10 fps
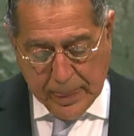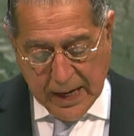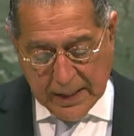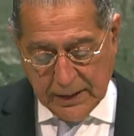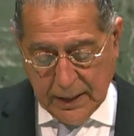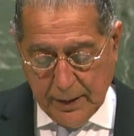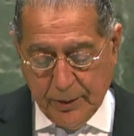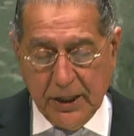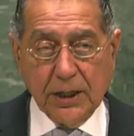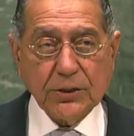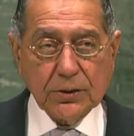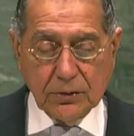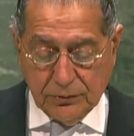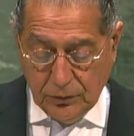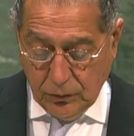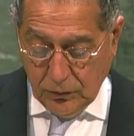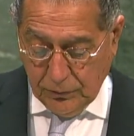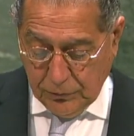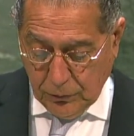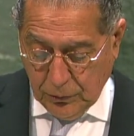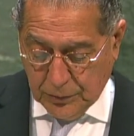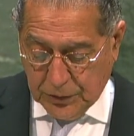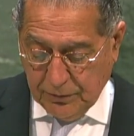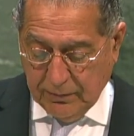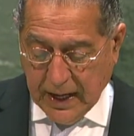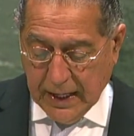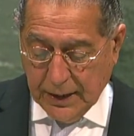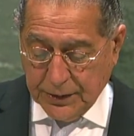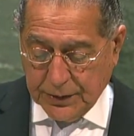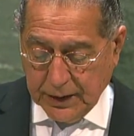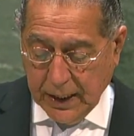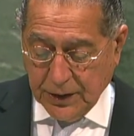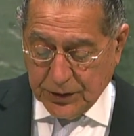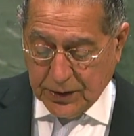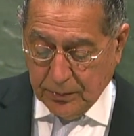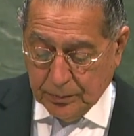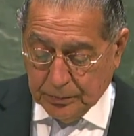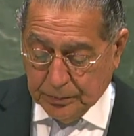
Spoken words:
and elimination of all forms of violence against them,